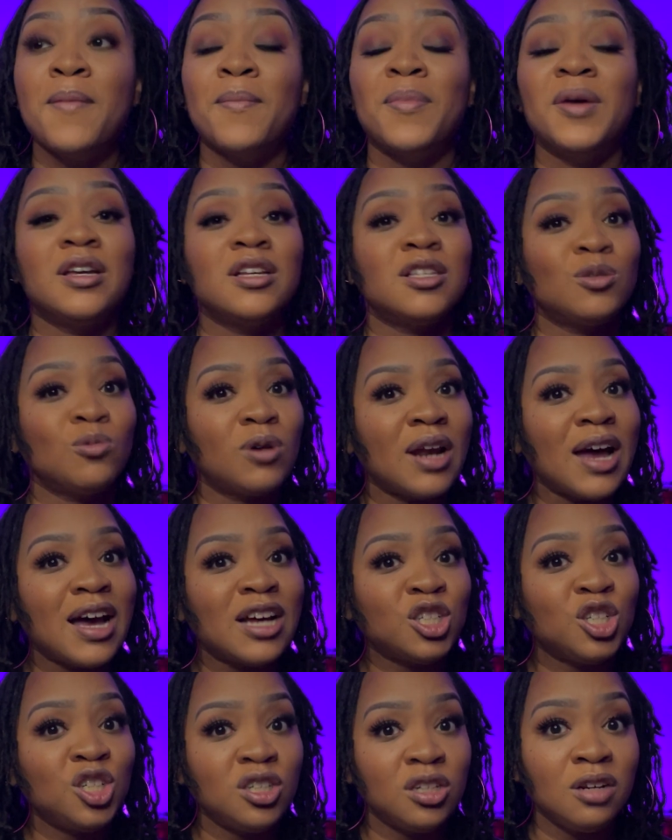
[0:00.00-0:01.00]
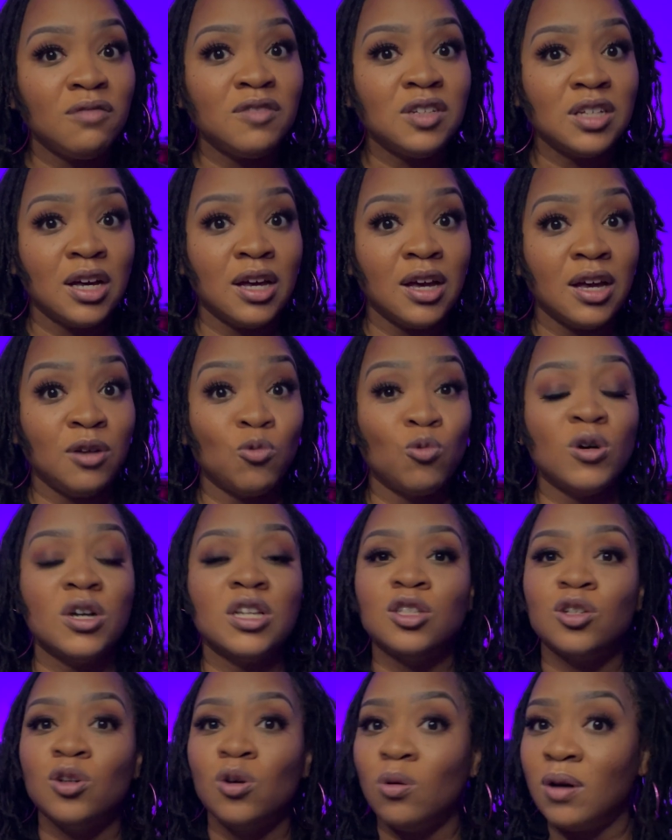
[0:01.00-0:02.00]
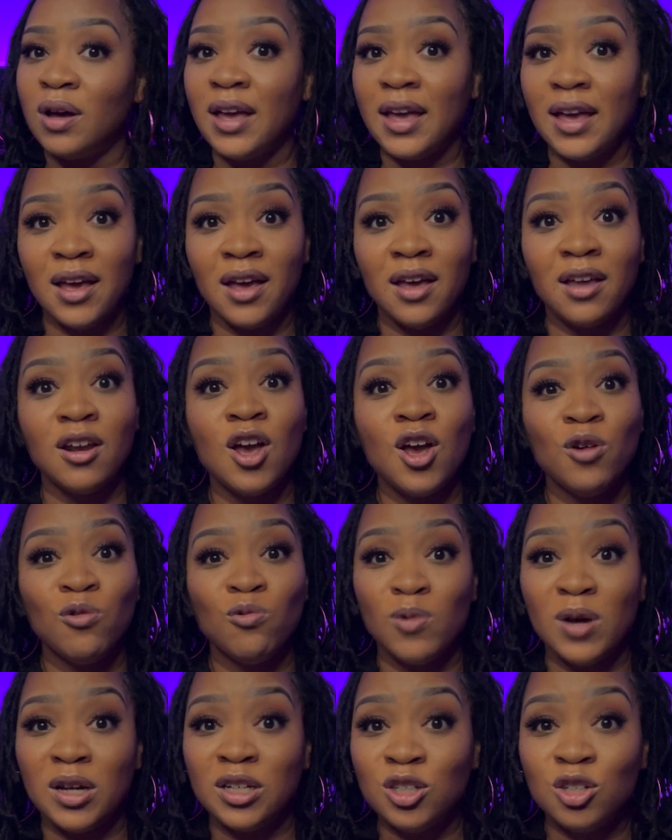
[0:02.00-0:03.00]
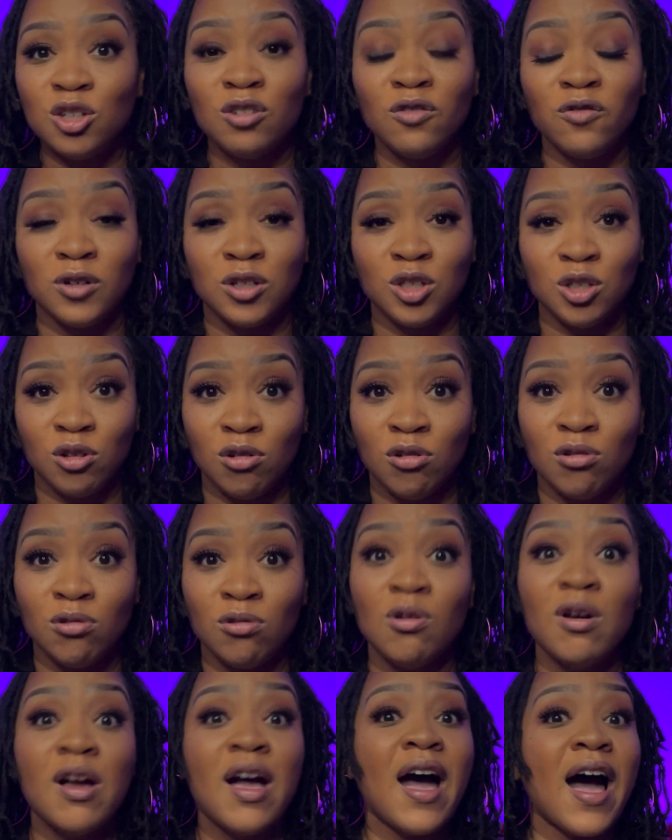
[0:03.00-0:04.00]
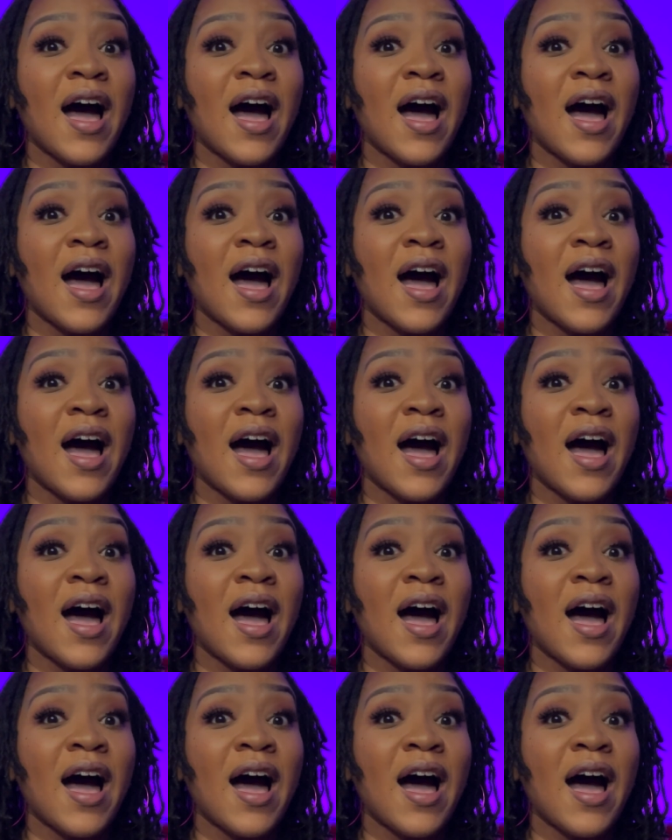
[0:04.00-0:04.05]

because what I should have done was go ahead, register for school.